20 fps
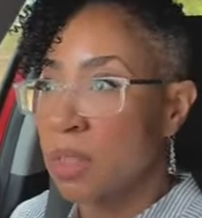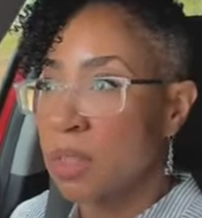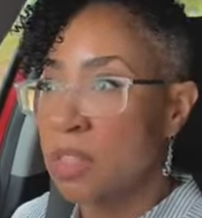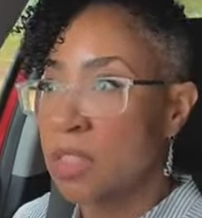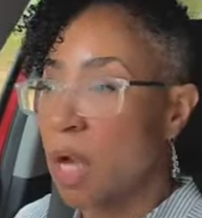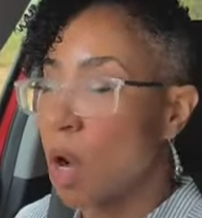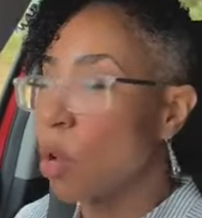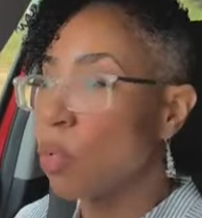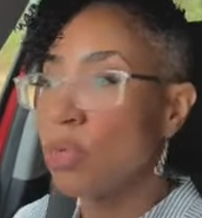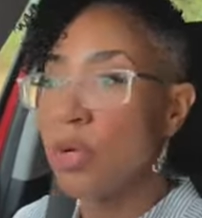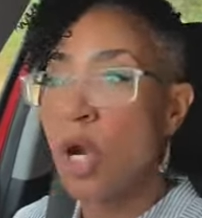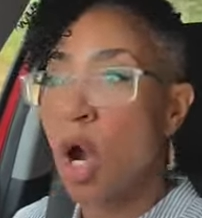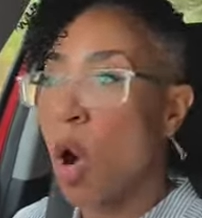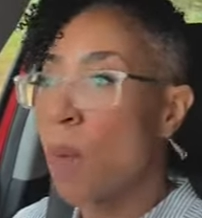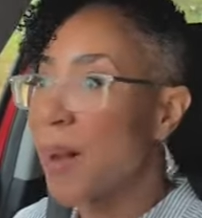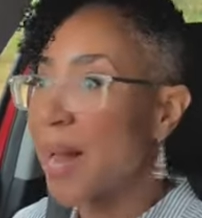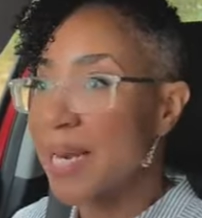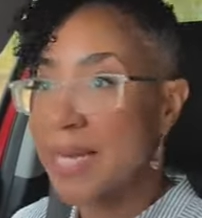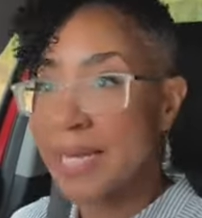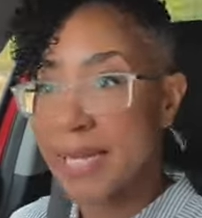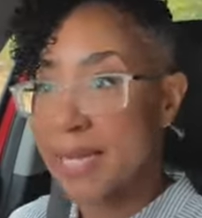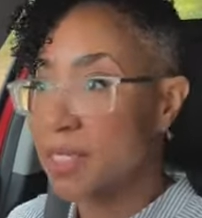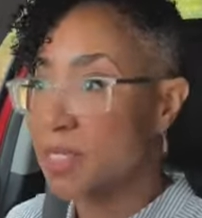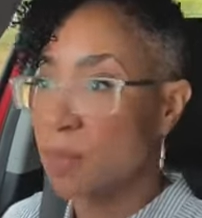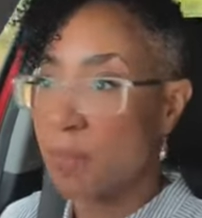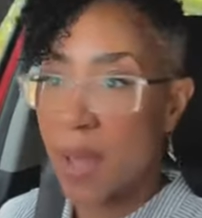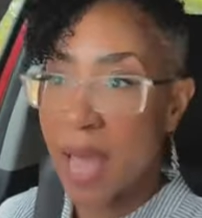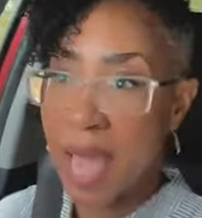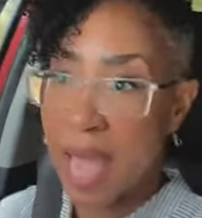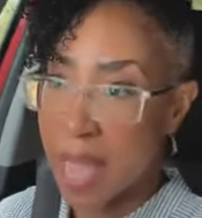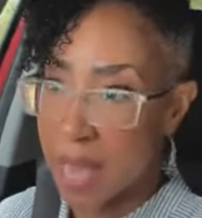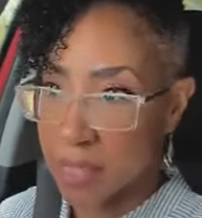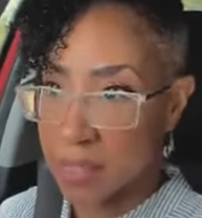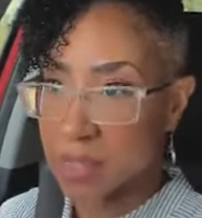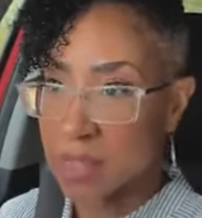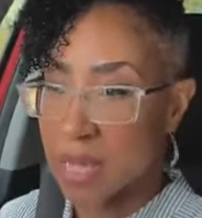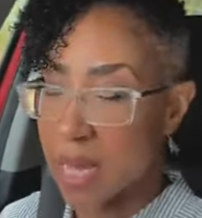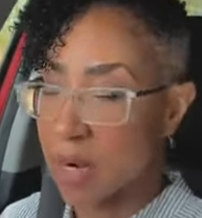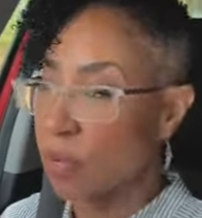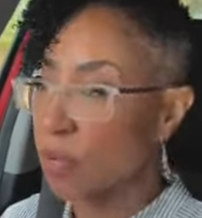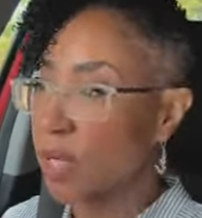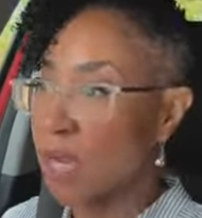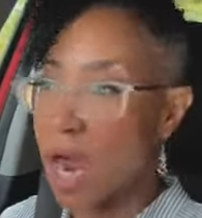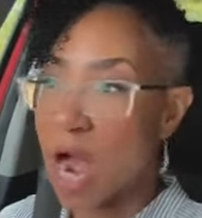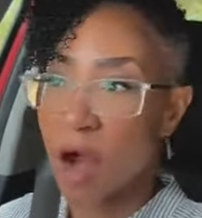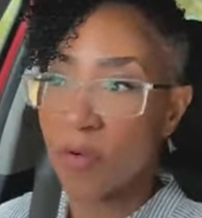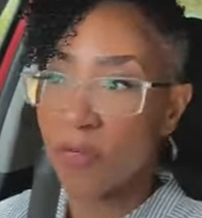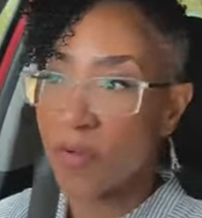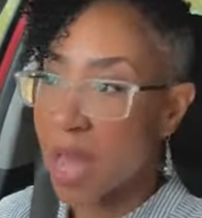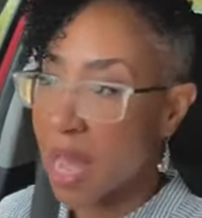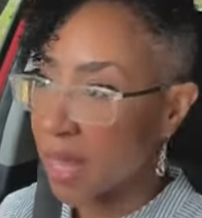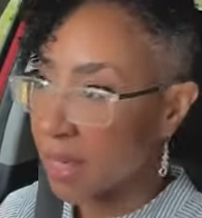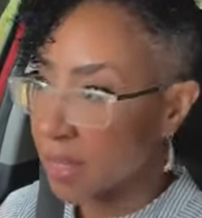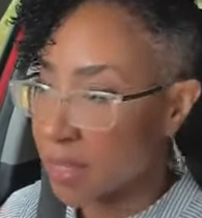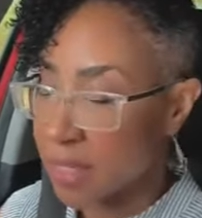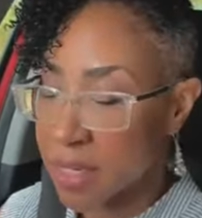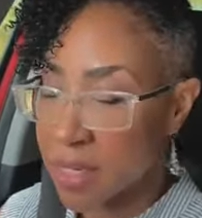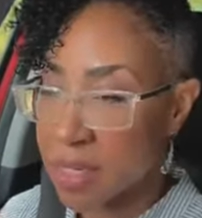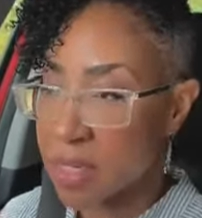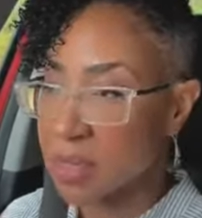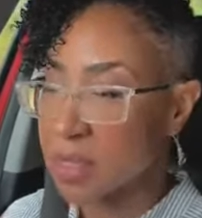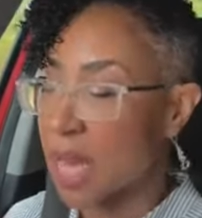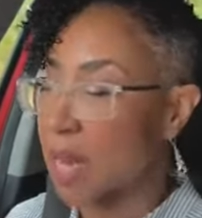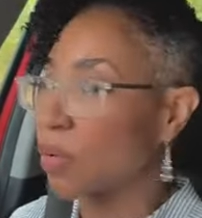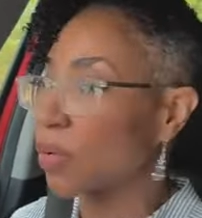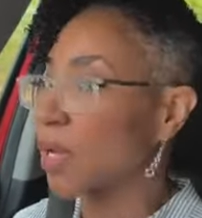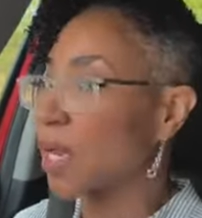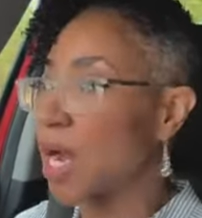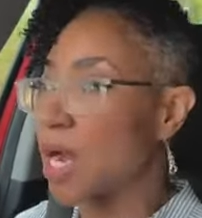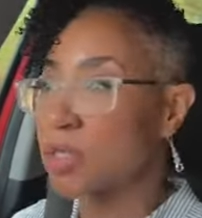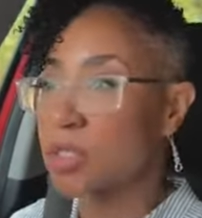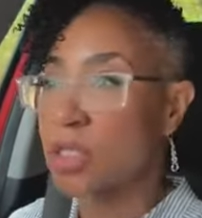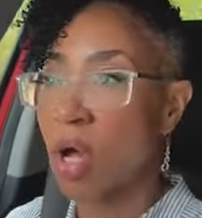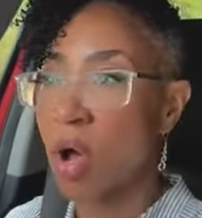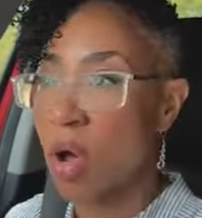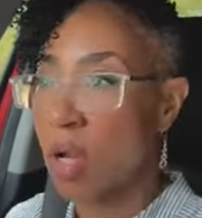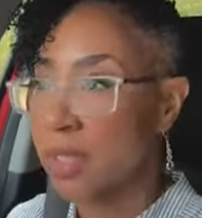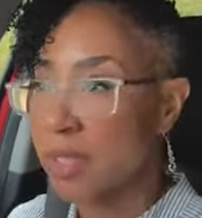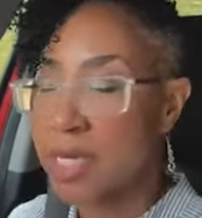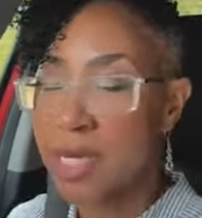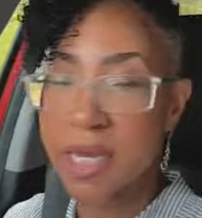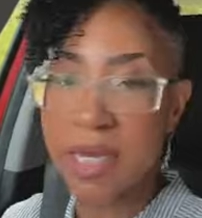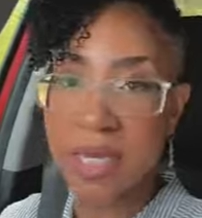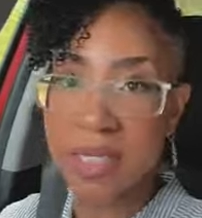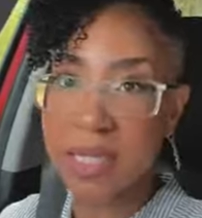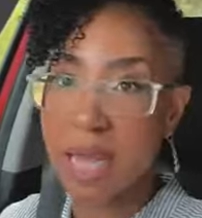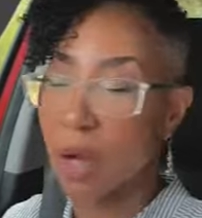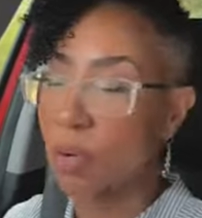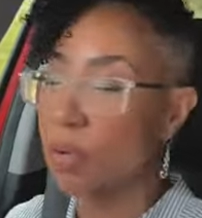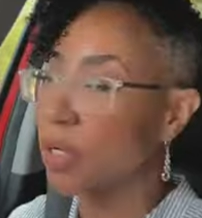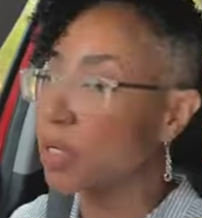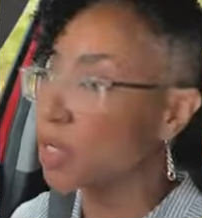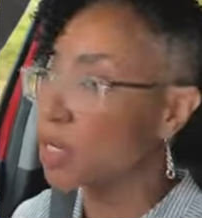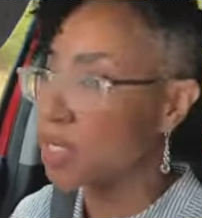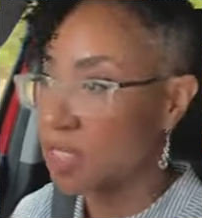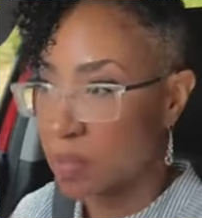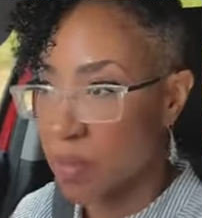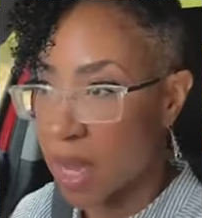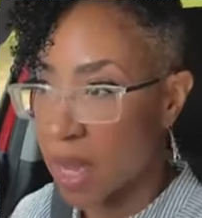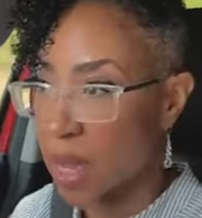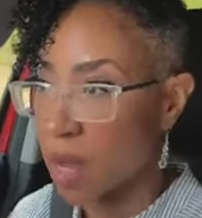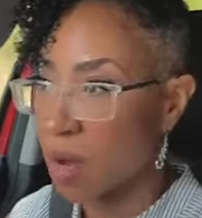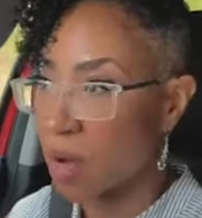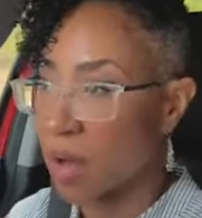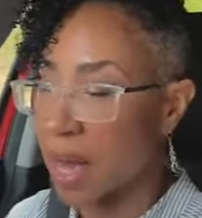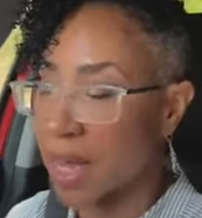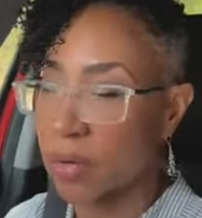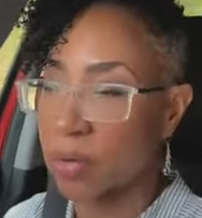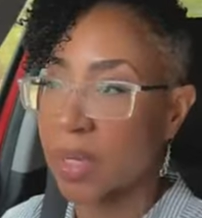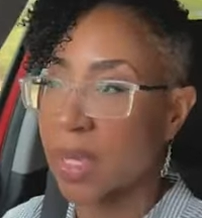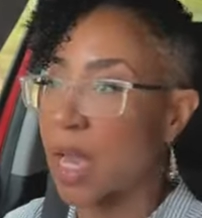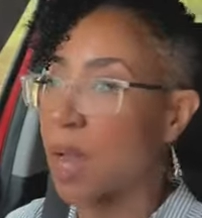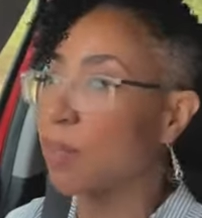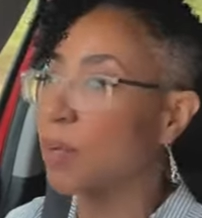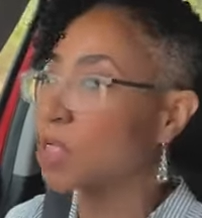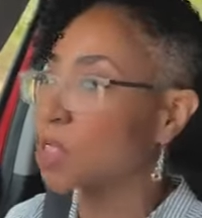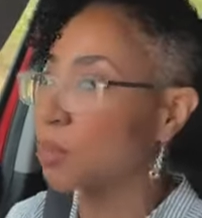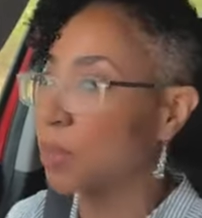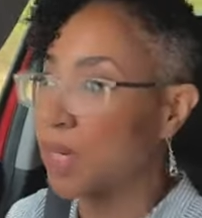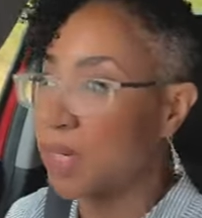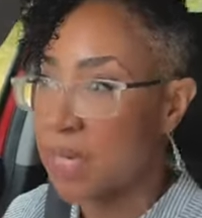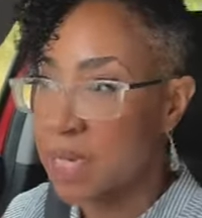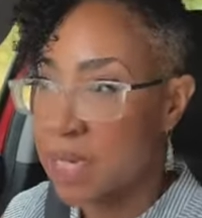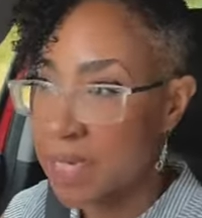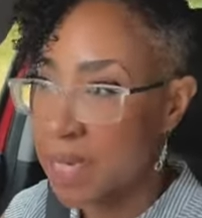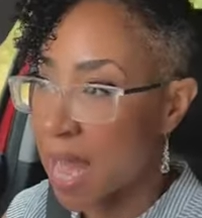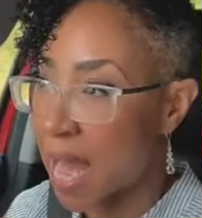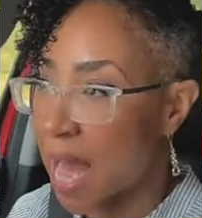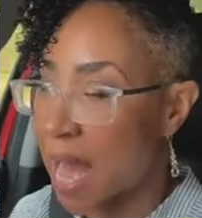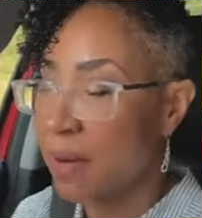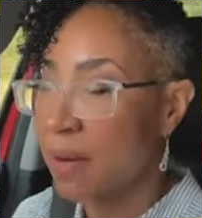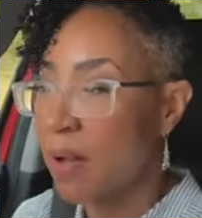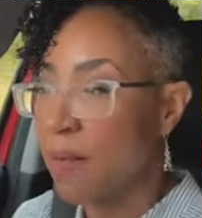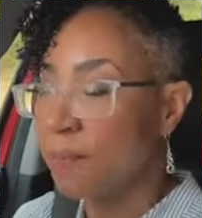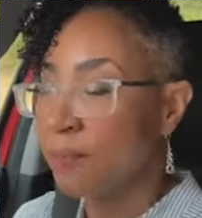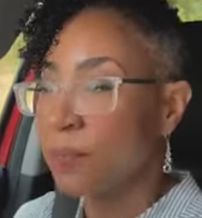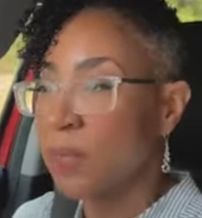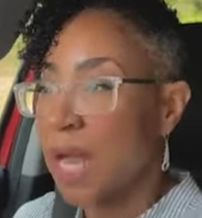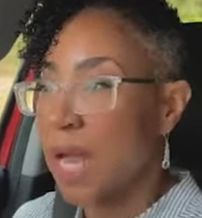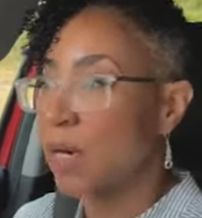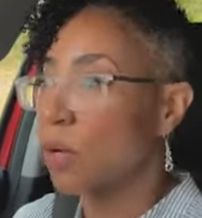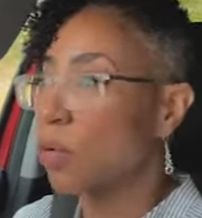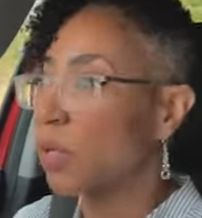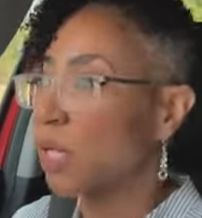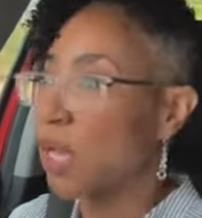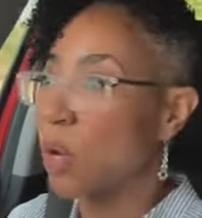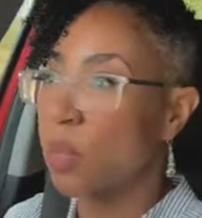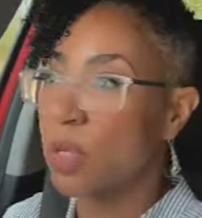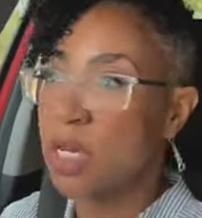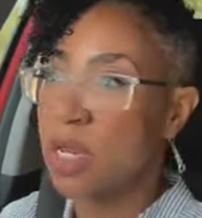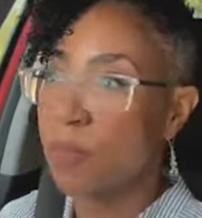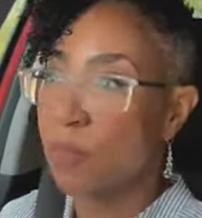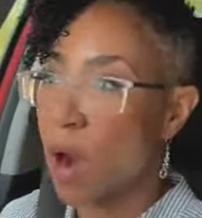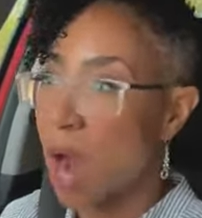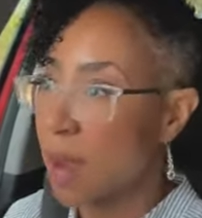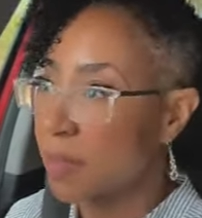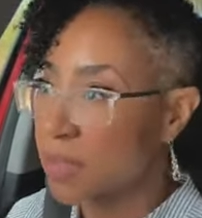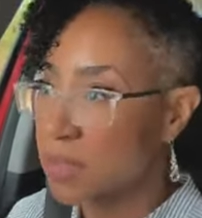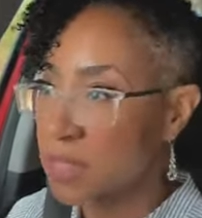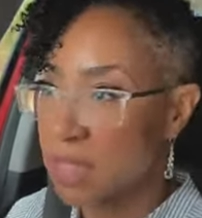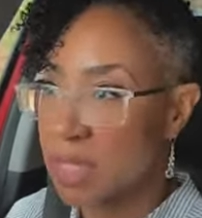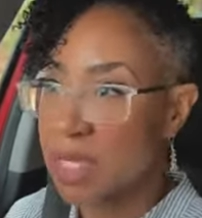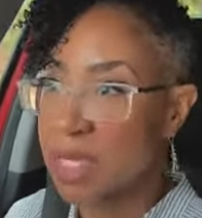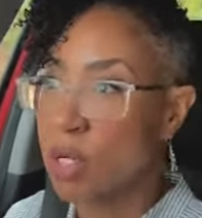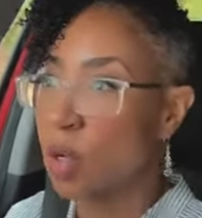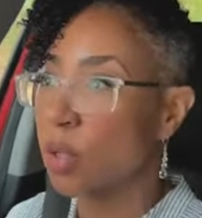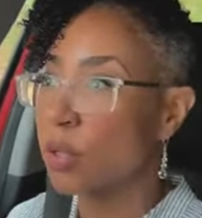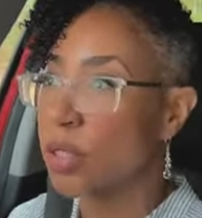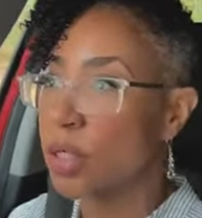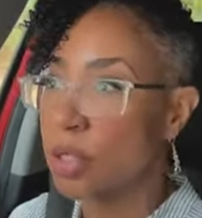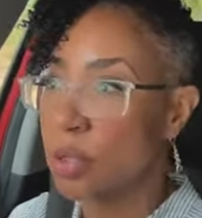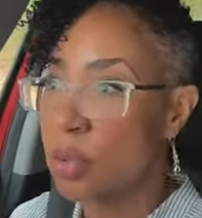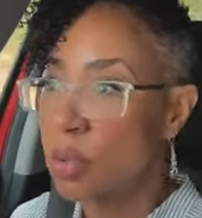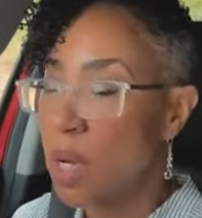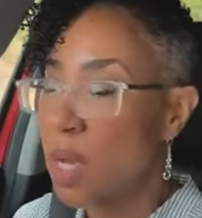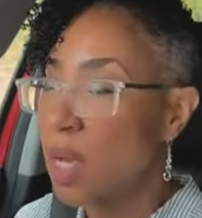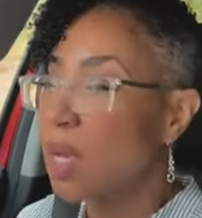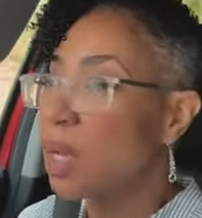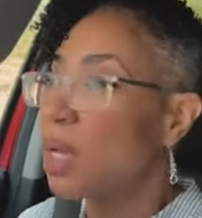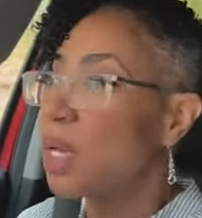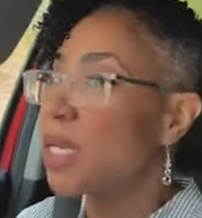So nobody gets a pass. I don't care how fine he is. I don't care how tall he is, how good he smell. I don't care how much money he got. I don't care what he promising he gonna do.